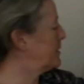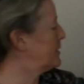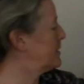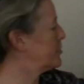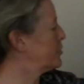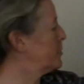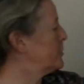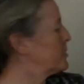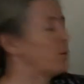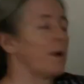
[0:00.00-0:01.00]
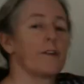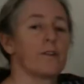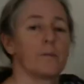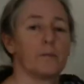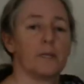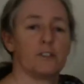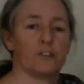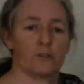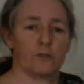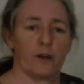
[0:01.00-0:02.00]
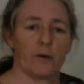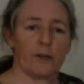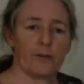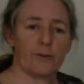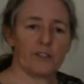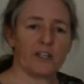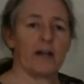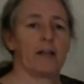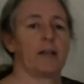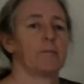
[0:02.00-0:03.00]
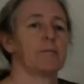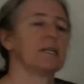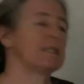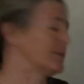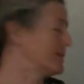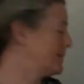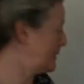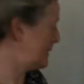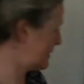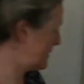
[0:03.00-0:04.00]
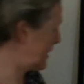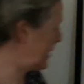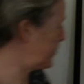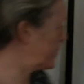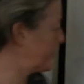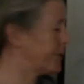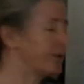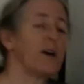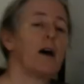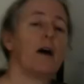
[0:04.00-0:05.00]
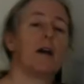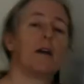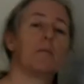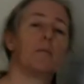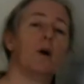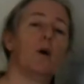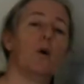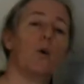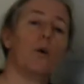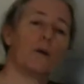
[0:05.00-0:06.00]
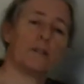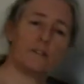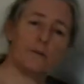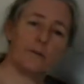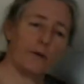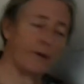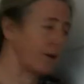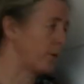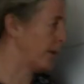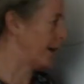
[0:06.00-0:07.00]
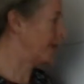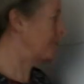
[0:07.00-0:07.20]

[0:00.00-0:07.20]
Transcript: determines whether the beach is growing through time, it's, a, it's stable through time, or it's eroding away.